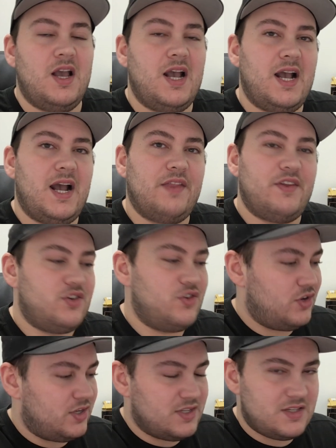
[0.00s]
and then you
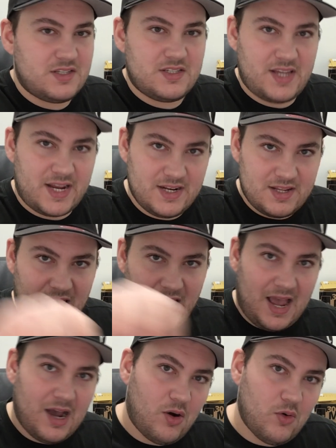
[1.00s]
can send that
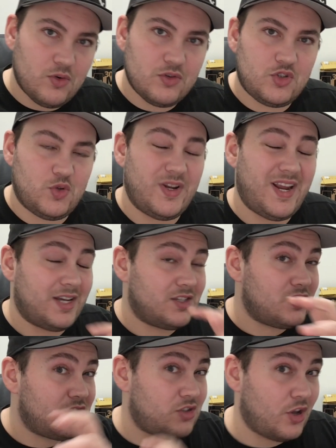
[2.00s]
out to an
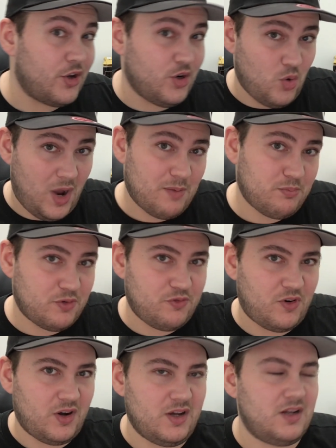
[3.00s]
external
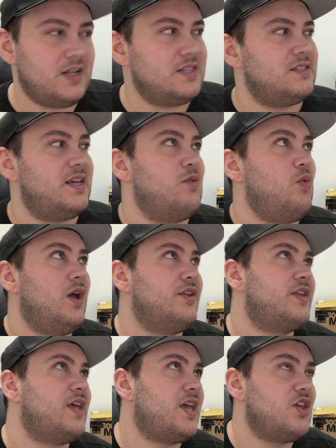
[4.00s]
amplifier. Let's say one
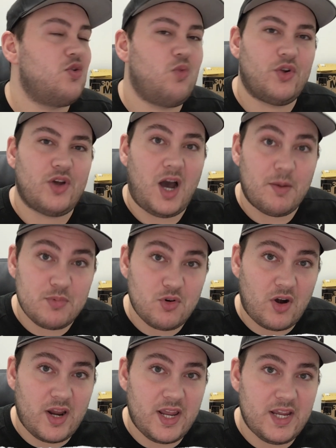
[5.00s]
day you want to
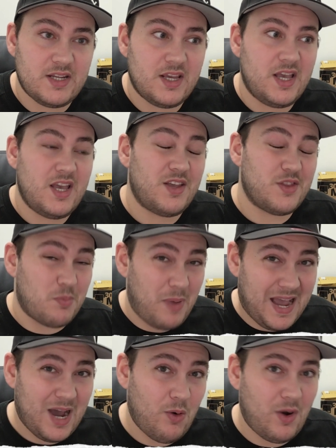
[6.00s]
upgrade the
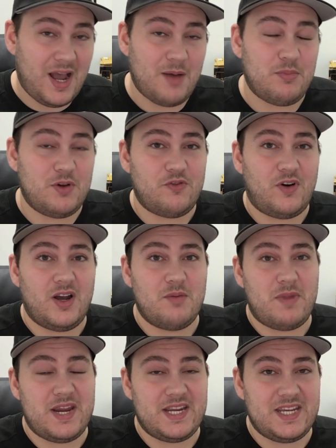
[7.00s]
power amplifier,
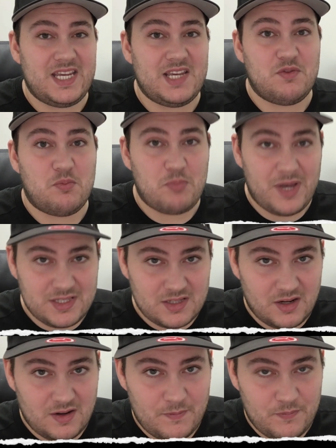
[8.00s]
make it even better.